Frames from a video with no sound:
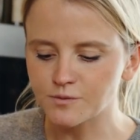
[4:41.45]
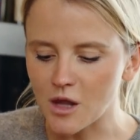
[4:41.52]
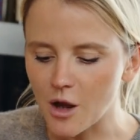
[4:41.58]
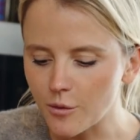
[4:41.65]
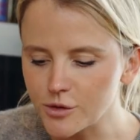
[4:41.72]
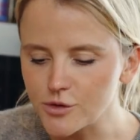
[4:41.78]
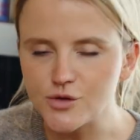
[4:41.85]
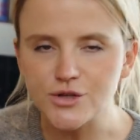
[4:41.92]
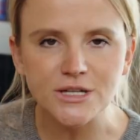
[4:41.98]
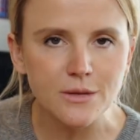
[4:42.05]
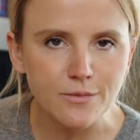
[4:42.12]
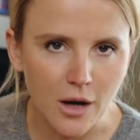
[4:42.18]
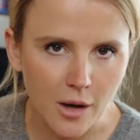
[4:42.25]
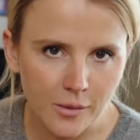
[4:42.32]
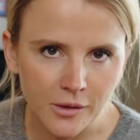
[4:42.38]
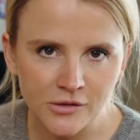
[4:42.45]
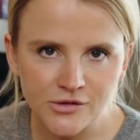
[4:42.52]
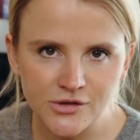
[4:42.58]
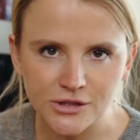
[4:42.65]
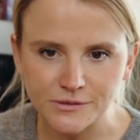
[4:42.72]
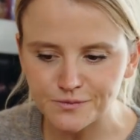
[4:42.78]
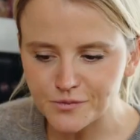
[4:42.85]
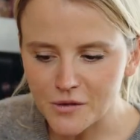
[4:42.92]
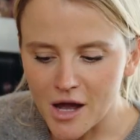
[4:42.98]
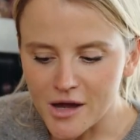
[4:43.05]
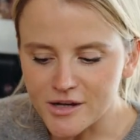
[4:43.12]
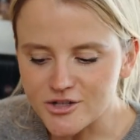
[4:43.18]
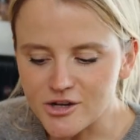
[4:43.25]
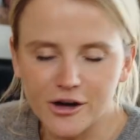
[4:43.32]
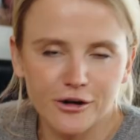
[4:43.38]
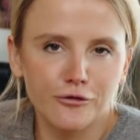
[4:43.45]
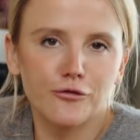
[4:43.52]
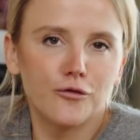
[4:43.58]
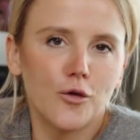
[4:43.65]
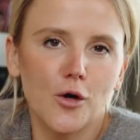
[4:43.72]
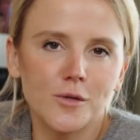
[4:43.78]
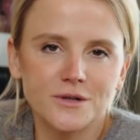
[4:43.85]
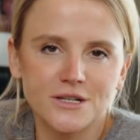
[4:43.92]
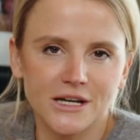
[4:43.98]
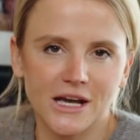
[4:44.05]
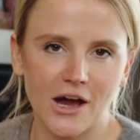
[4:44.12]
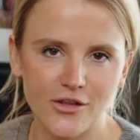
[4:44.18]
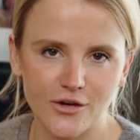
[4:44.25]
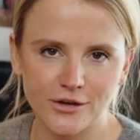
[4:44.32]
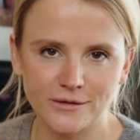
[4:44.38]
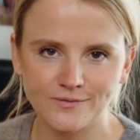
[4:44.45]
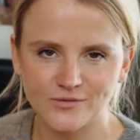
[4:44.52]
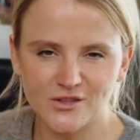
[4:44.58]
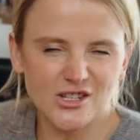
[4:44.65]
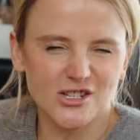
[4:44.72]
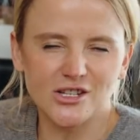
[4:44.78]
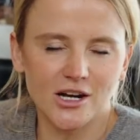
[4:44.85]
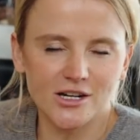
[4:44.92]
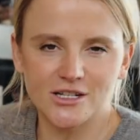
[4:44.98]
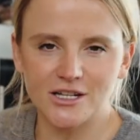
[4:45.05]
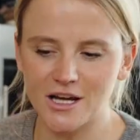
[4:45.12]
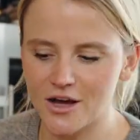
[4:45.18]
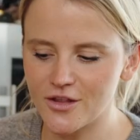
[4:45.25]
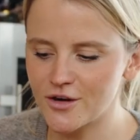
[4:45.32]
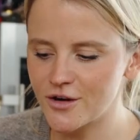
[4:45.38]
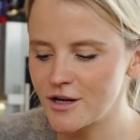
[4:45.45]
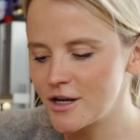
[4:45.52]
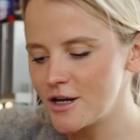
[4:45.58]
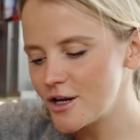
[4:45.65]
And when you see bubbles and it's kind of formed together, stuck together,